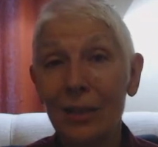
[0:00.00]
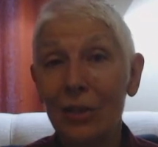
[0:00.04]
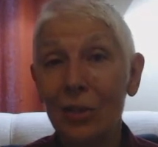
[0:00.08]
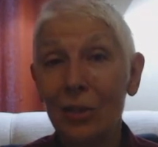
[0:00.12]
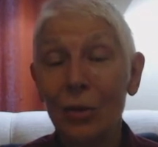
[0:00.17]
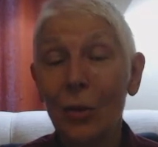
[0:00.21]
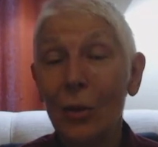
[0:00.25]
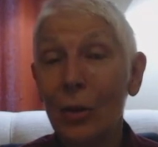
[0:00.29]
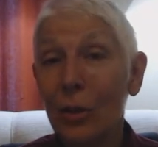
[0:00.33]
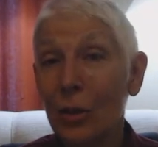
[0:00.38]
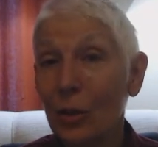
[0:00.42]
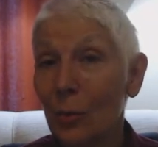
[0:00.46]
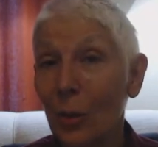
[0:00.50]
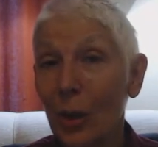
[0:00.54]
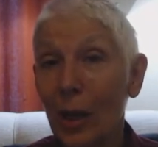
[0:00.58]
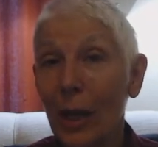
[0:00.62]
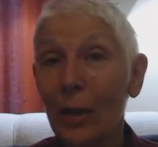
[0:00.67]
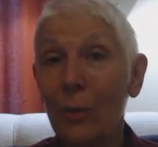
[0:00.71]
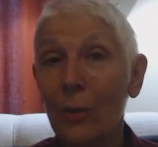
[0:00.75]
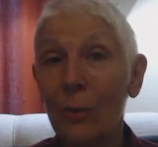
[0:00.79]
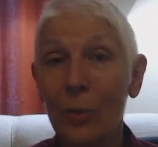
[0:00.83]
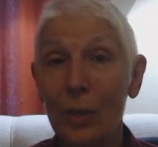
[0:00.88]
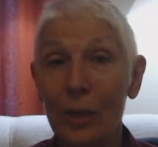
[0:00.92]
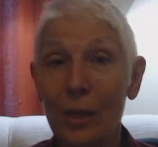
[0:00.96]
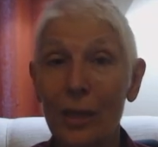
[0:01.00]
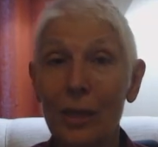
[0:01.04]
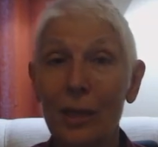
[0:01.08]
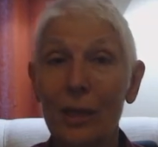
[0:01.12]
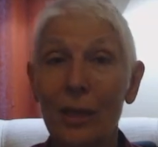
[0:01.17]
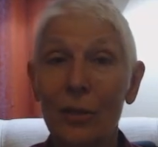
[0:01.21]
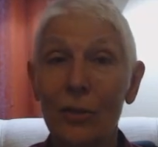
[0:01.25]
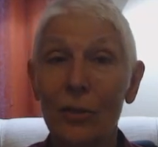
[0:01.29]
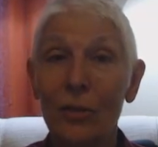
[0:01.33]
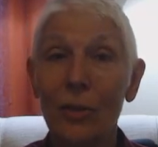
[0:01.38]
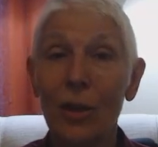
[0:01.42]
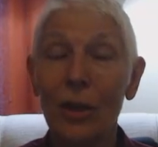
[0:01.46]
choice will I read the
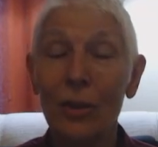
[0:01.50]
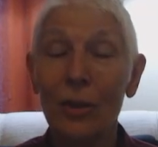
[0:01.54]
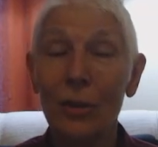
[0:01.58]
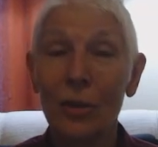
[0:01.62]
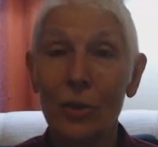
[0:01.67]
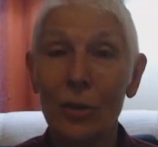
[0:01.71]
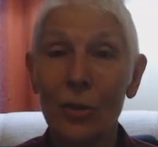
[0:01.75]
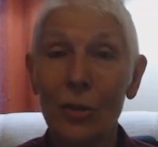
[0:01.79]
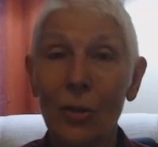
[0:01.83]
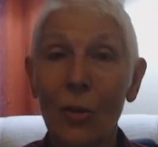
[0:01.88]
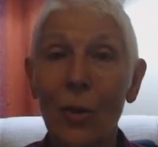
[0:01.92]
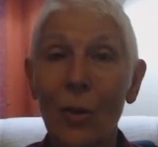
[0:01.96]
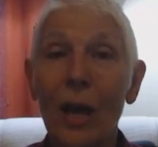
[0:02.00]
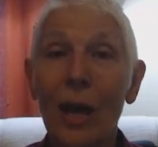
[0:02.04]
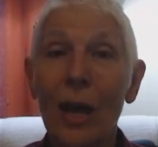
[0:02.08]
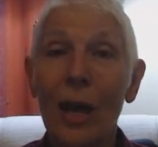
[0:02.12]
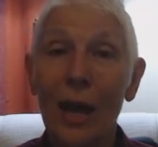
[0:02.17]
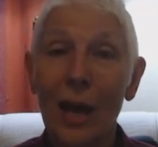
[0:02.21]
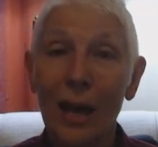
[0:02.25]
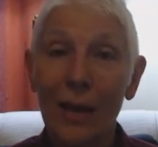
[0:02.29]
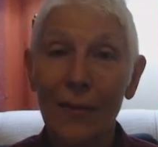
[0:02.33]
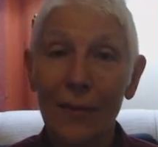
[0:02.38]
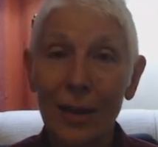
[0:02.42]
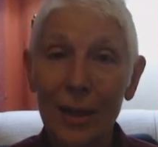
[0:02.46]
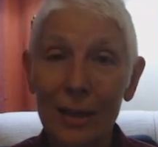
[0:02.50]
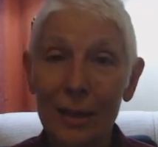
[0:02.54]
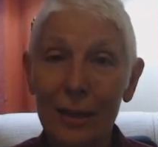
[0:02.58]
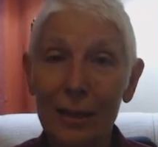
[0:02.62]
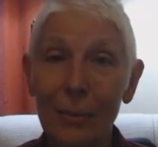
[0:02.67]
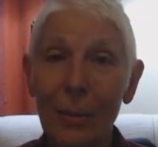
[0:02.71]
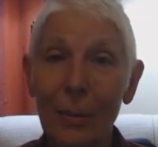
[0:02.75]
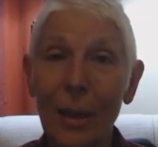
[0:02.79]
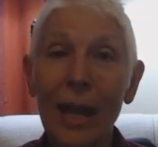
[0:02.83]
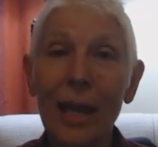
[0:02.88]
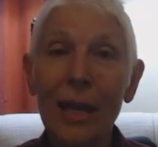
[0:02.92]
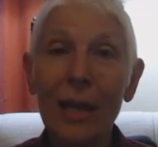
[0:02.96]
instructions. So I've got
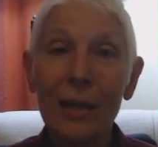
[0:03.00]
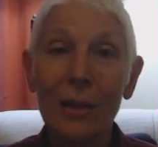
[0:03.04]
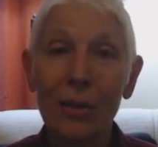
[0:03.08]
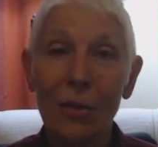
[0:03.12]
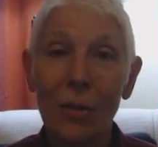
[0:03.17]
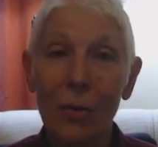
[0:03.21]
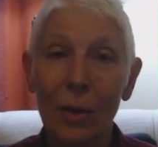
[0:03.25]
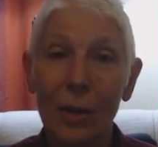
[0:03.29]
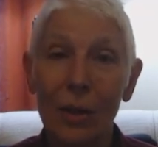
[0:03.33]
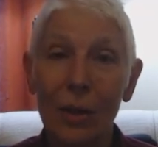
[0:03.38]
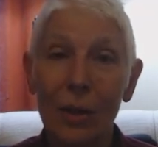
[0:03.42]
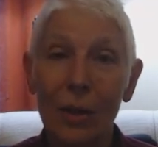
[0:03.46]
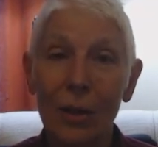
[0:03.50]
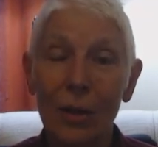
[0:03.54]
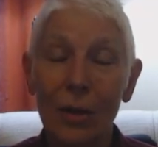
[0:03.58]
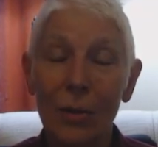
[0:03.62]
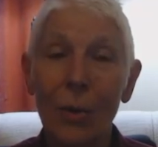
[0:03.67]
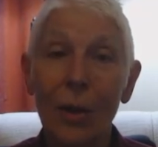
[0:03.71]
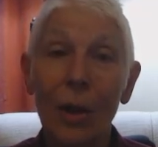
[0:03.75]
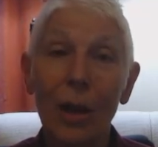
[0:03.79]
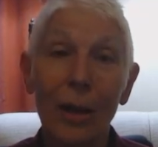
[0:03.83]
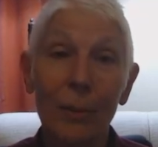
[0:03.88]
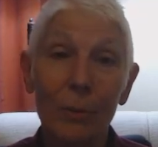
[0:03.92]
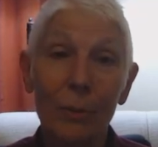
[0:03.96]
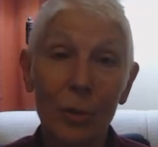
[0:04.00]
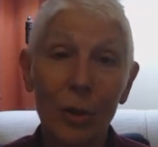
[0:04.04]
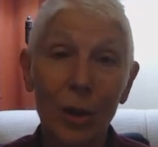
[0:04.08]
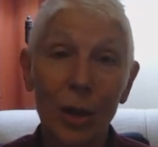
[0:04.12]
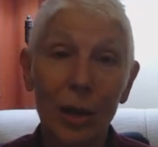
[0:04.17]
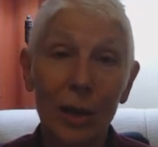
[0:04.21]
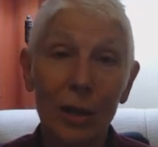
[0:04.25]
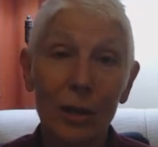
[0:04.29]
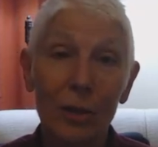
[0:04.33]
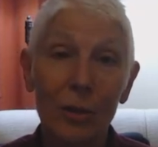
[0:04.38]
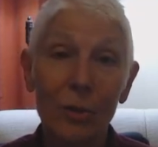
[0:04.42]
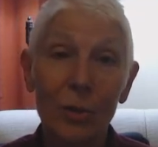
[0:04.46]
some hate going there while I'm
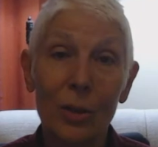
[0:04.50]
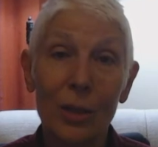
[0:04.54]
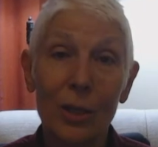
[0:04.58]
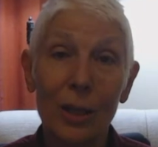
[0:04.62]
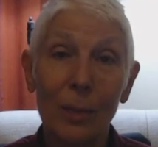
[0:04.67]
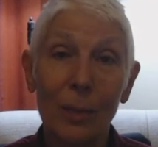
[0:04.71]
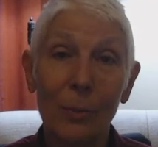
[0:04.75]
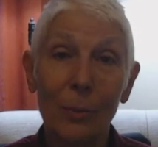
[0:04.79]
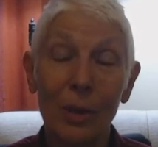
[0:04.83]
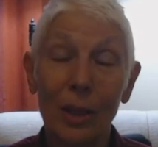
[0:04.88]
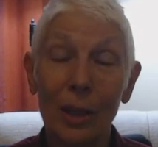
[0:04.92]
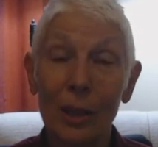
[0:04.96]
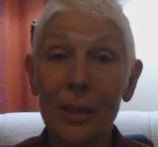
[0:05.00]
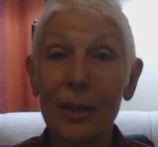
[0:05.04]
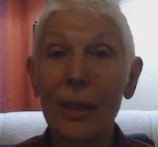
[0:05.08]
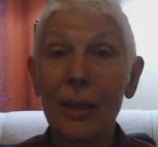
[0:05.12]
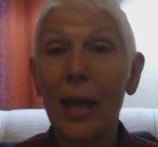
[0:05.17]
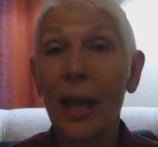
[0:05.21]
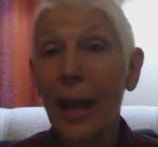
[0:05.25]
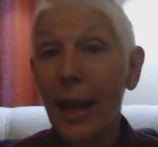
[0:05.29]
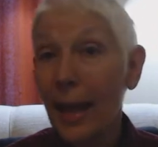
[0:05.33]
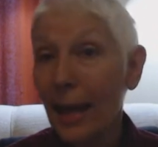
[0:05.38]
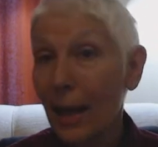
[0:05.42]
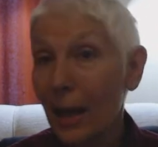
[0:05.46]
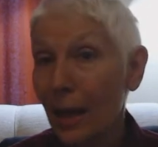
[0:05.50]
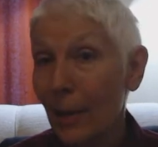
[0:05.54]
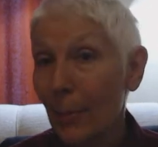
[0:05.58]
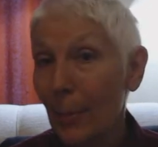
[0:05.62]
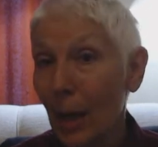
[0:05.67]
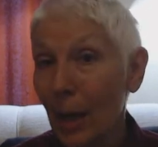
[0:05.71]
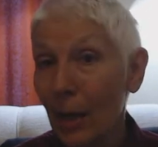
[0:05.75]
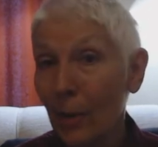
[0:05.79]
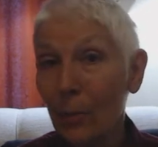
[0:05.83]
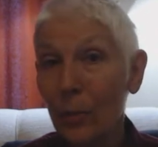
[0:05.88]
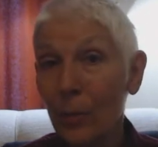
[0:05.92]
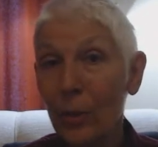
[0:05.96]
trying to assemble things, and I'm
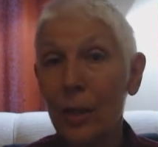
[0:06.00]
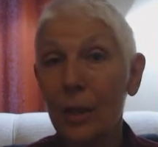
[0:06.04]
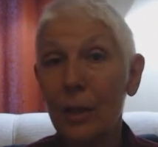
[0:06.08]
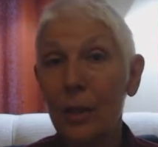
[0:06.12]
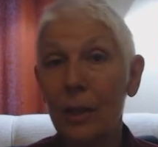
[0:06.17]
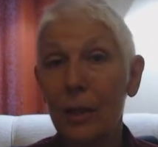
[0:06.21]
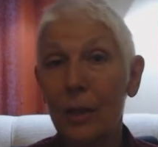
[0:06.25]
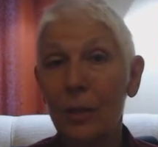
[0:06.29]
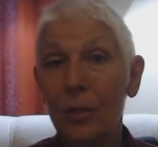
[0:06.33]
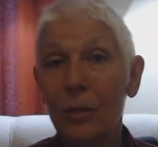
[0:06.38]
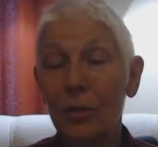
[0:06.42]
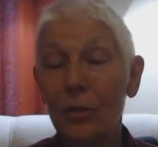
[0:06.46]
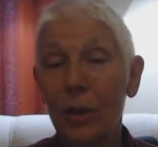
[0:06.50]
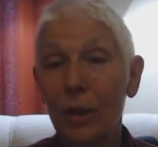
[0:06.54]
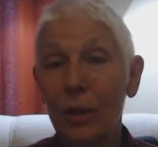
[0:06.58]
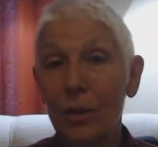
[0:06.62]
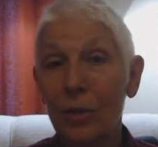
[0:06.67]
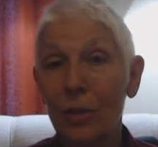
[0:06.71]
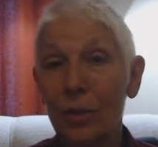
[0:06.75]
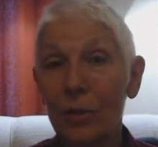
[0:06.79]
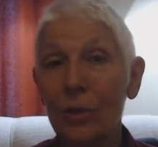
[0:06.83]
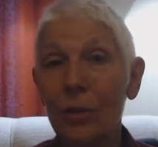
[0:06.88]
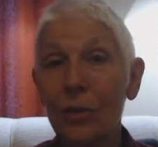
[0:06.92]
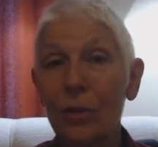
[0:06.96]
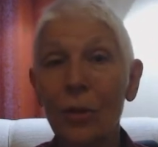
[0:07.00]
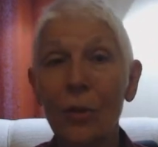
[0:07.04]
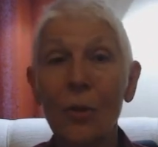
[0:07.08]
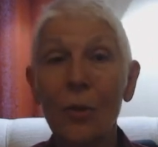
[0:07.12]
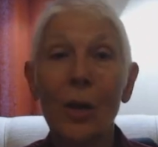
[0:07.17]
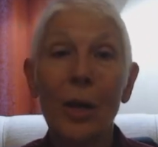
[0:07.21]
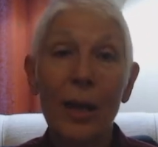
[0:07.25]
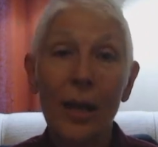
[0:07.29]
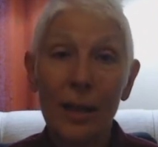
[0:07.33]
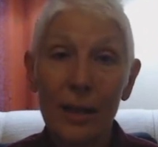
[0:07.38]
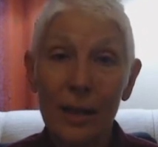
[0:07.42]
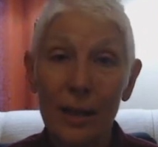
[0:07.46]
not reading the instructions. So
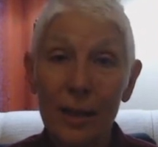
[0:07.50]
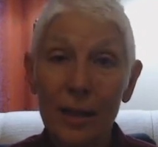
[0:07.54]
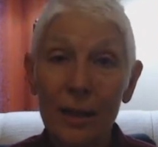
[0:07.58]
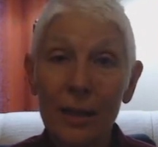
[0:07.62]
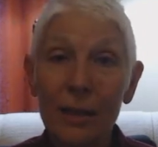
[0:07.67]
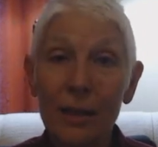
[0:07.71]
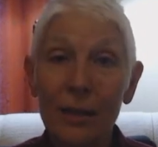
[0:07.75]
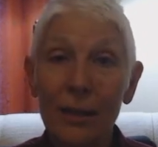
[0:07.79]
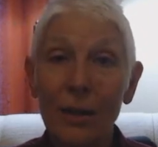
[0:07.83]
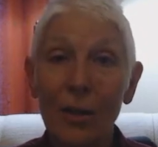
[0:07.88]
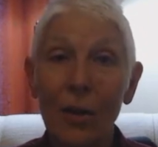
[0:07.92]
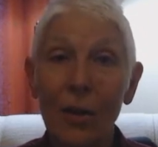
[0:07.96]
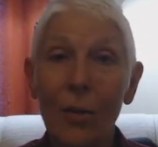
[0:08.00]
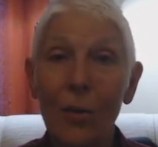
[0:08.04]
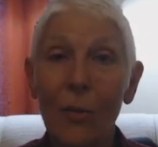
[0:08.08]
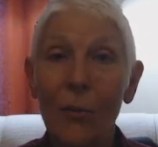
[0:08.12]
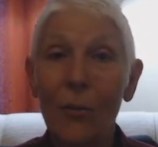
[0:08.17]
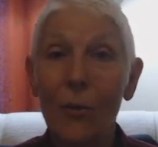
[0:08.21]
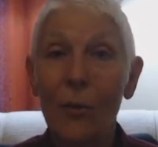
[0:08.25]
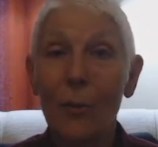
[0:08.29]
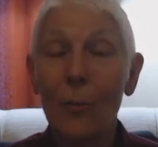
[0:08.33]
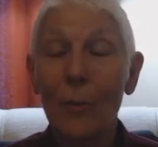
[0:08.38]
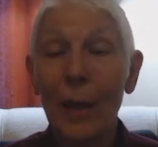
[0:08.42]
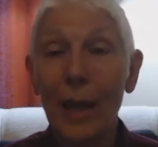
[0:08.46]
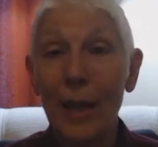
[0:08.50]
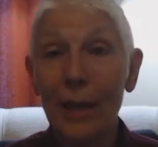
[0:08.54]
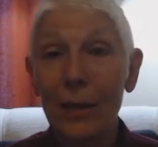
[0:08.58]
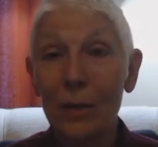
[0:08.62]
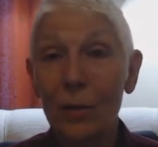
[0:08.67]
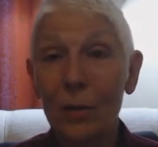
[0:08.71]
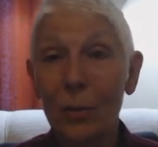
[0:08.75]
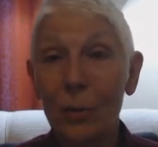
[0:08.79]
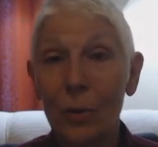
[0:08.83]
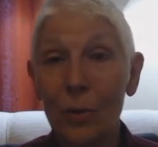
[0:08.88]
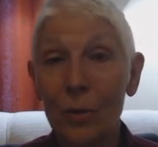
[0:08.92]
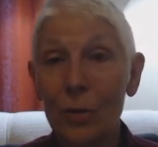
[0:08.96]
things go from bad
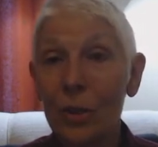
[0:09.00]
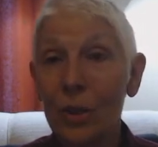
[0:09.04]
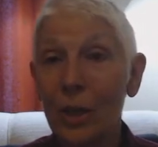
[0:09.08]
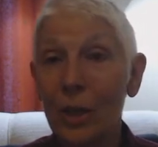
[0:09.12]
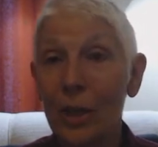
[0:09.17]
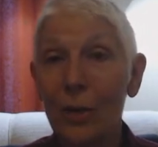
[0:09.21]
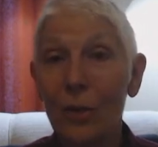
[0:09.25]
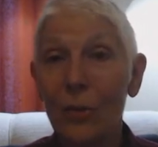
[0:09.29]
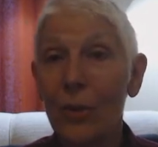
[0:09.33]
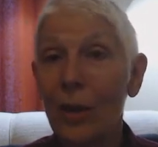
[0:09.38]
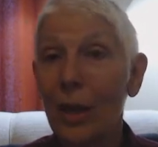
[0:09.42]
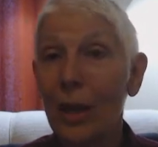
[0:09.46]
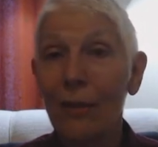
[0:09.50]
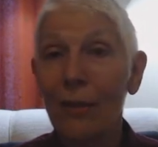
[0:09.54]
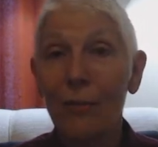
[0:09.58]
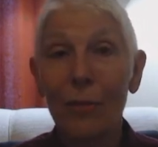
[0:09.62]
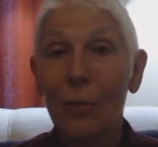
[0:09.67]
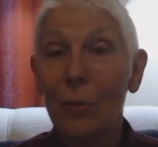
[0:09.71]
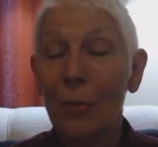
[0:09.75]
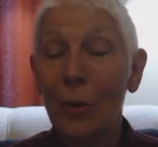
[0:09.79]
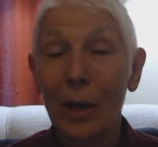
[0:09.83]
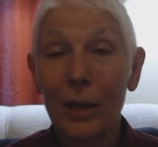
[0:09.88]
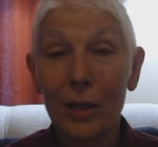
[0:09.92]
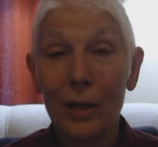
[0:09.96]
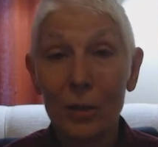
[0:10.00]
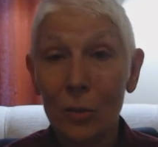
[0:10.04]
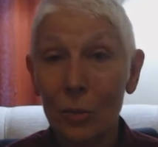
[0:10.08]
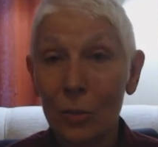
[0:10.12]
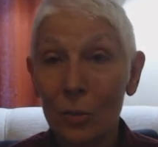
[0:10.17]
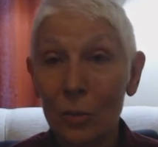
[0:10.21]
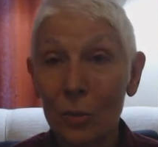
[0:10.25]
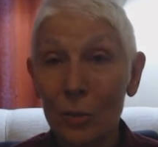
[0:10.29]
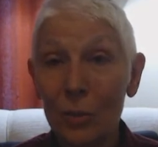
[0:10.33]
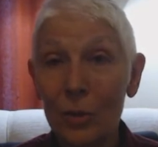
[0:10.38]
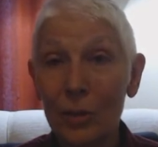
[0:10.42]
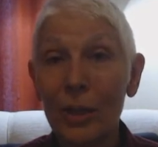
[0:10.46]
to worse. I don't have the right
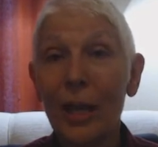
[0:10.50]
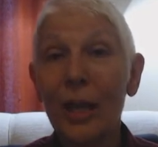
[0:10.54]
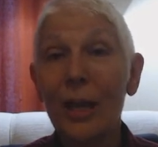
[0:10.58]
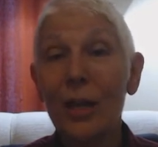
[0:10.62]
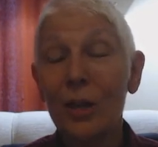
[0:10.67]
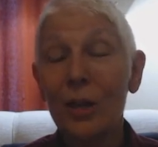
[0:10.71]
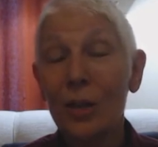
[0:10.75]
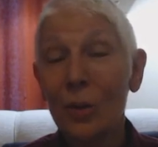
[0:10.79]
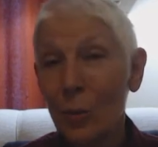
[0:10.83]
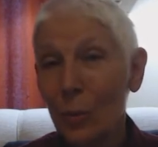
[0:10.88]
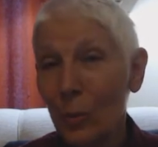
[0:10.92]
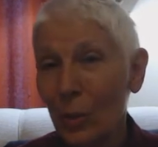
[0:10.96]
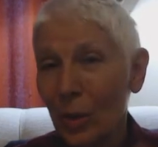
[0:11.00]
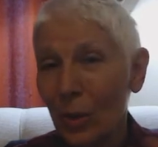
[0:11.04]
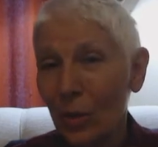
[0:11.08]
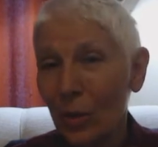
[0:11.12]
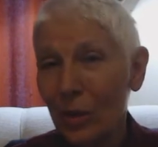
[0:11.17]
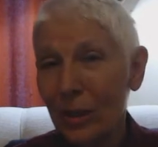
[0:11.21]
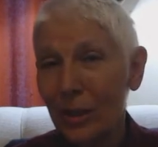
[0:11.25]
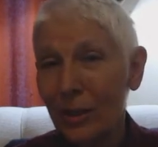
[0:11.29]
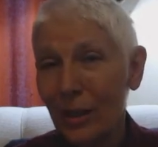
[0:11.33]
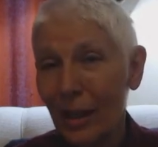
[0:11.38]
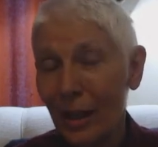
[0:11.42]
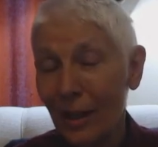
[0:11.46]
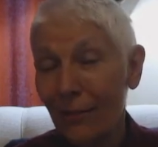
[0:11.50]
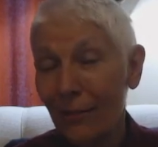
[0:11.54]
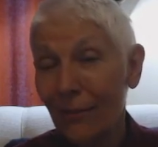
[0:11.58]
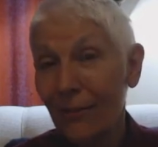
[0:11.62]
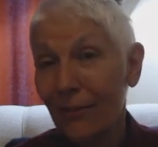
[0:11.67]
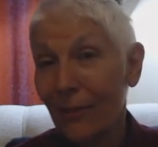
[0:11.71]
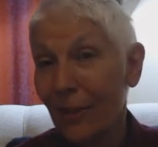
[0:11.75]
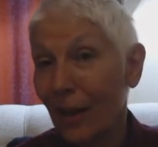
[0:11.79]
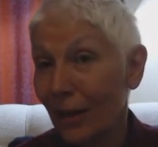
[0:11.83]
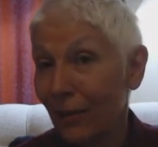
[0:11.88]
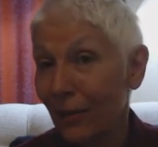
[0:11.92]
tools. So I've